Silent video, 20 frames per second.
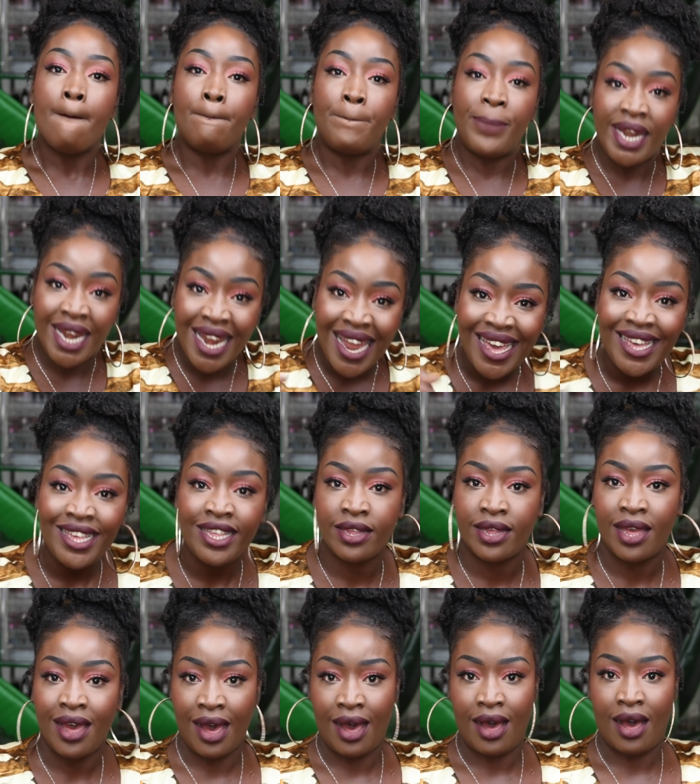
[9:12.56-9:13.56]
placed
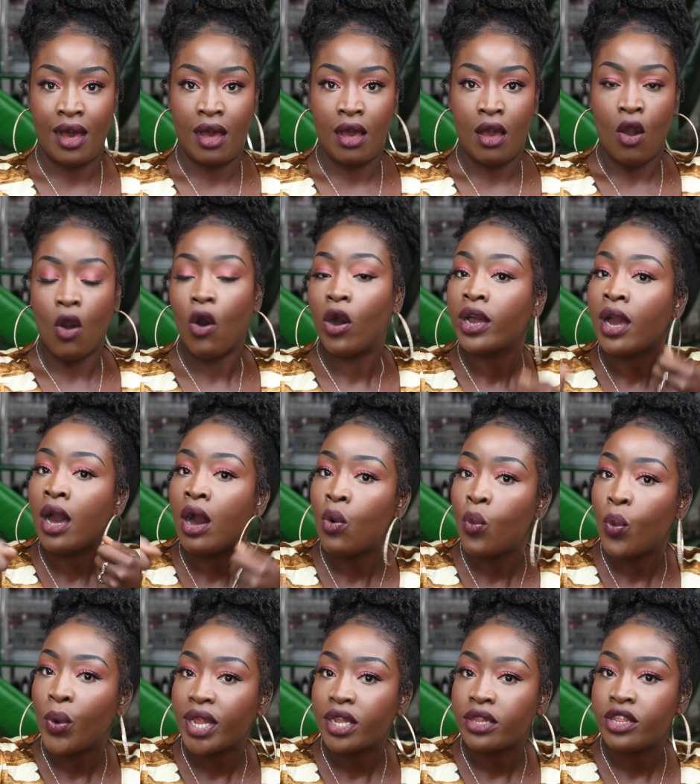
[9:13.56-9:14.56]
her on her
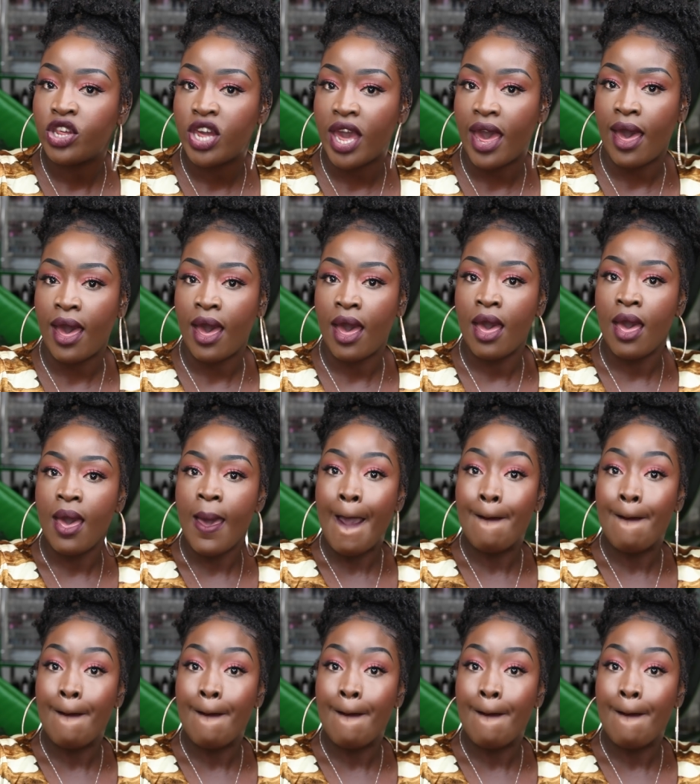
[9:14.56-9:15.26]
wheelchair,